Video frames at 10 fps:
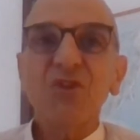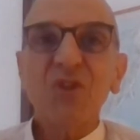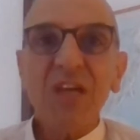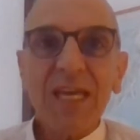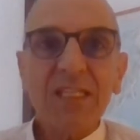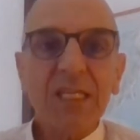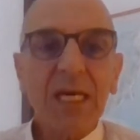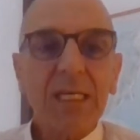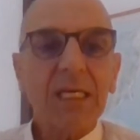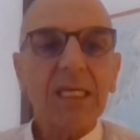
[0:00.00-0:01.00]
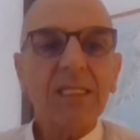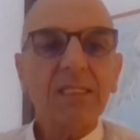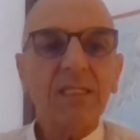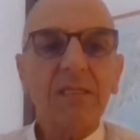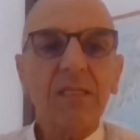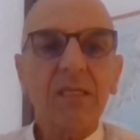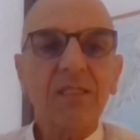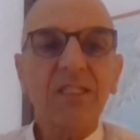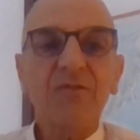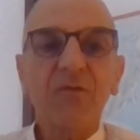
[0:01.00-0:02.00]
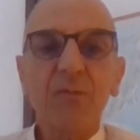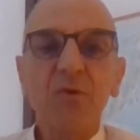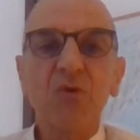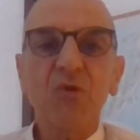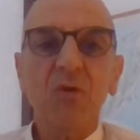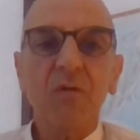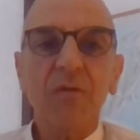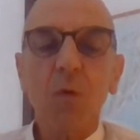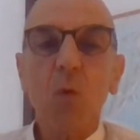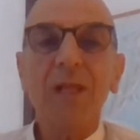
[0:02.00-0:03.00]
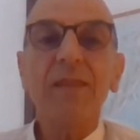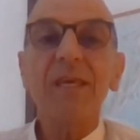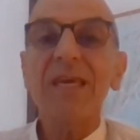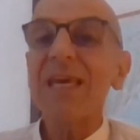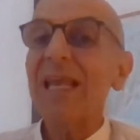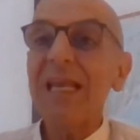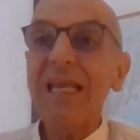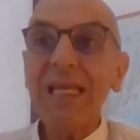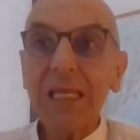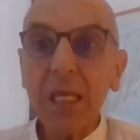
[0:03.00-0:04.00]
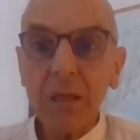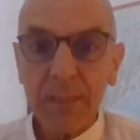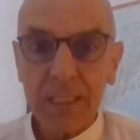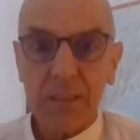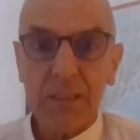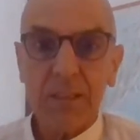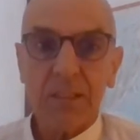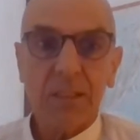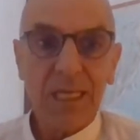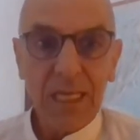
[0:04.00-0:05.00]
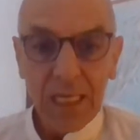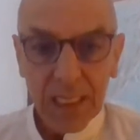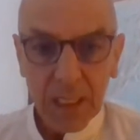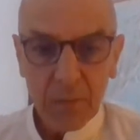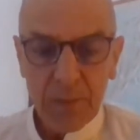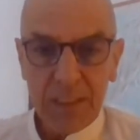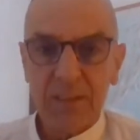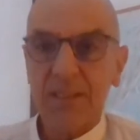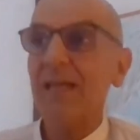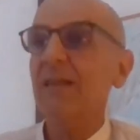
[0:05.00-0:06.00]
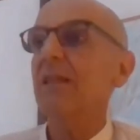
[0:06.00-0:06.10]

changing at least the distribution of the wealth a little bit, that